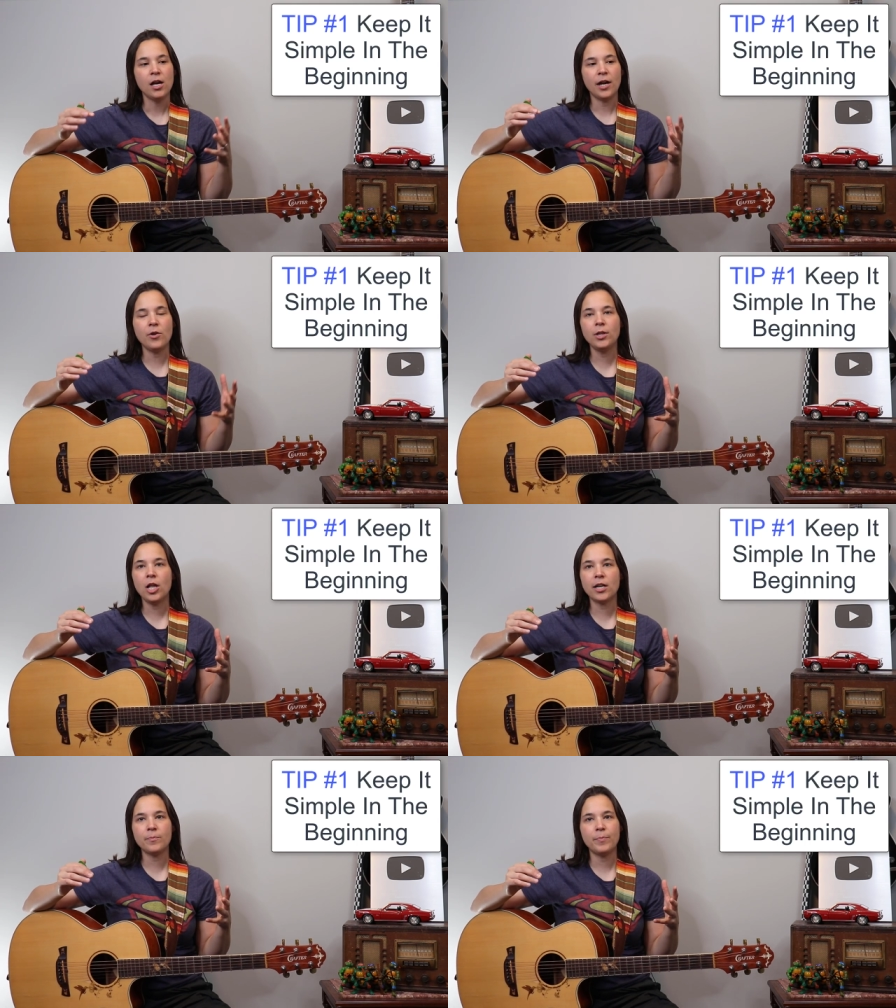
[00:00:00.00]
I know a
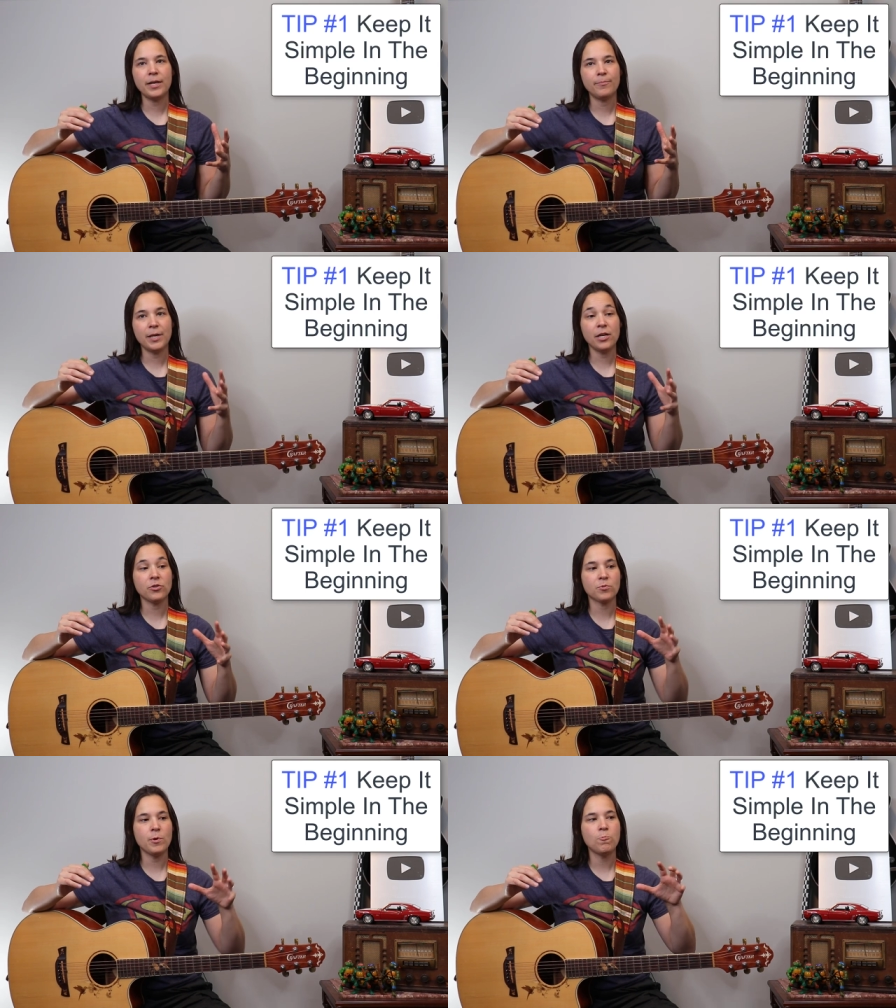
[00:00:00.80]
lot of be
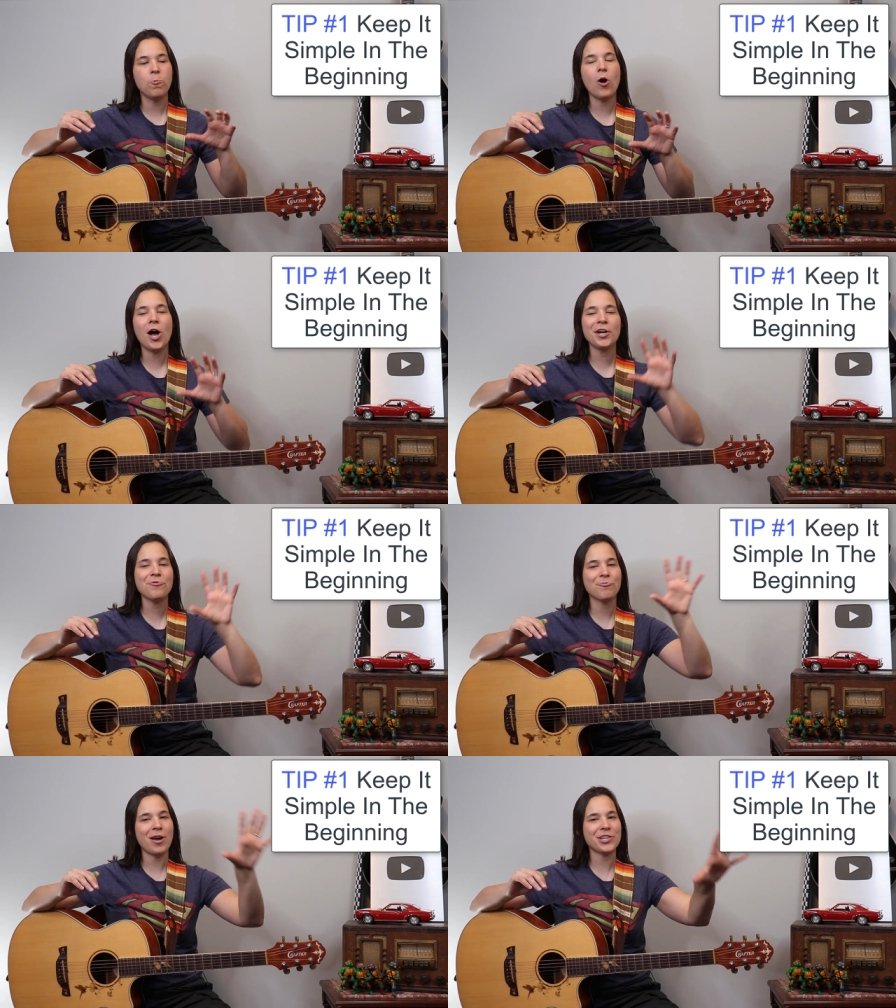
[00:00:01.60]
beginners, we want to
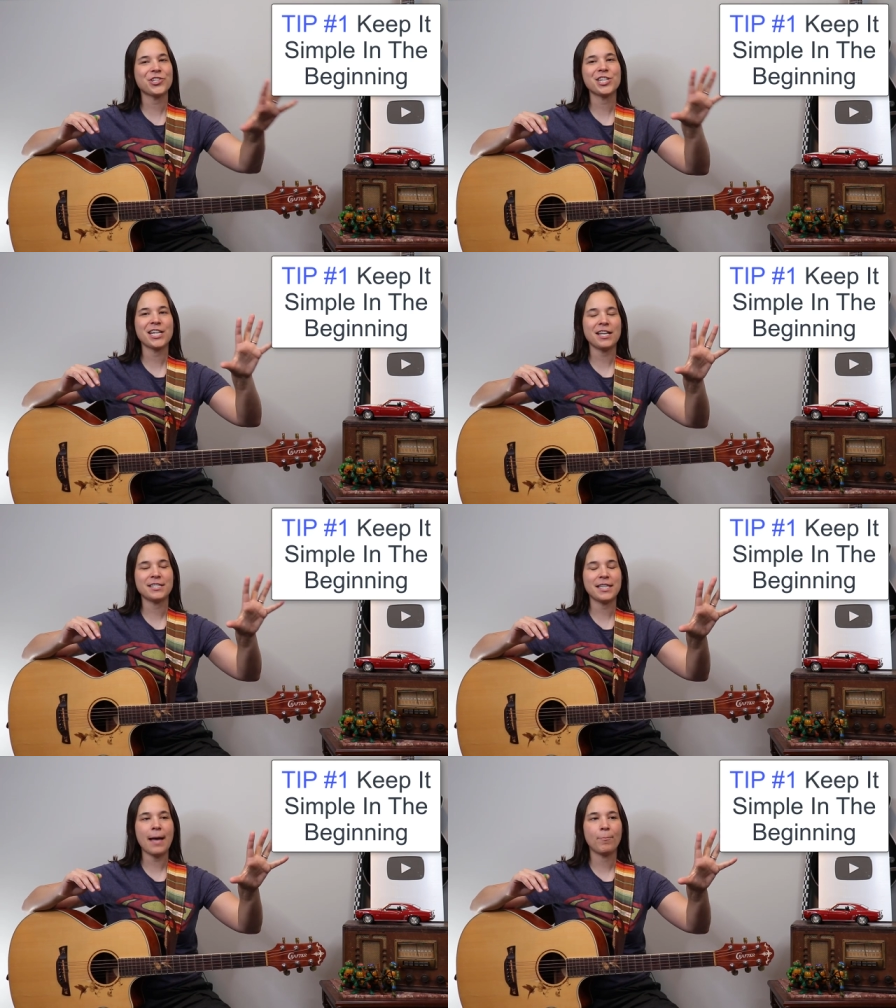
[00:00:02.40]
rush to get
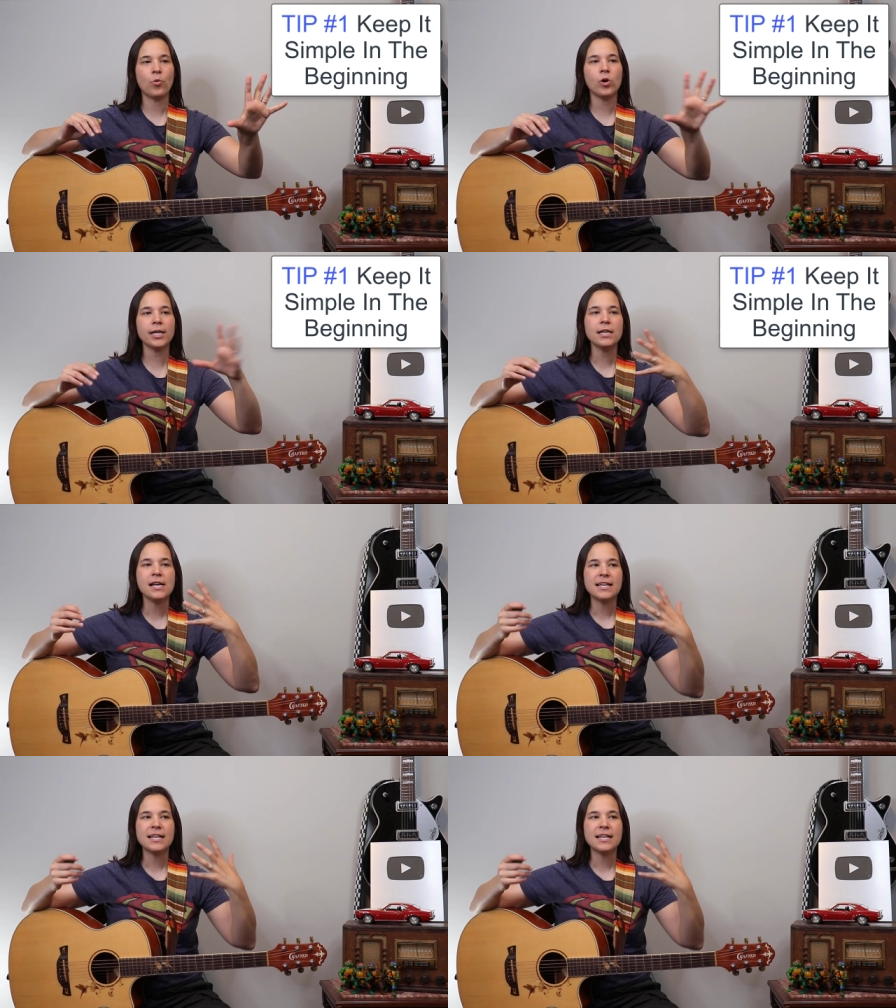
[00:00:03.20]
to that point.